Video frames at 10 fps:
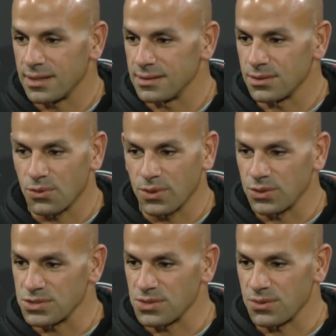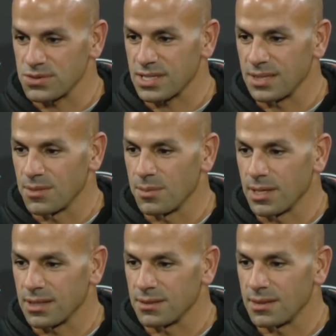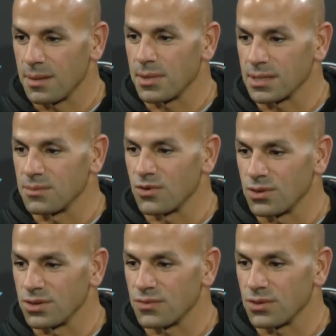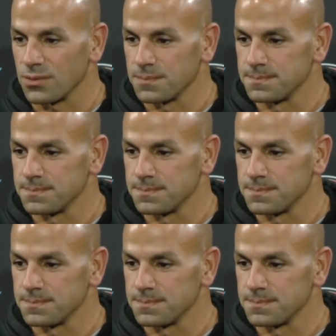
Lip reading: wrinkles to their scheme that make them very difficult.